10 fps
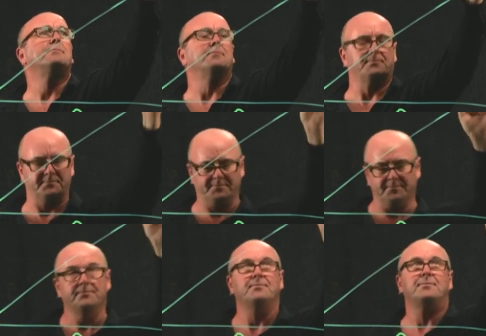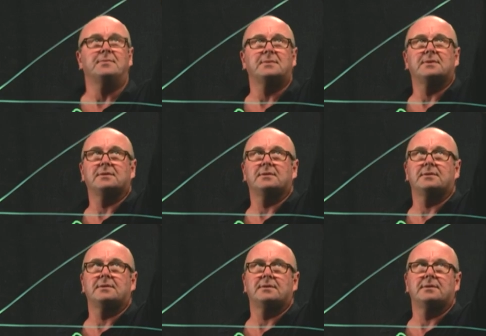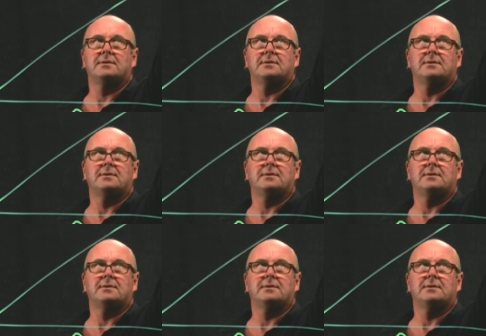[no speech]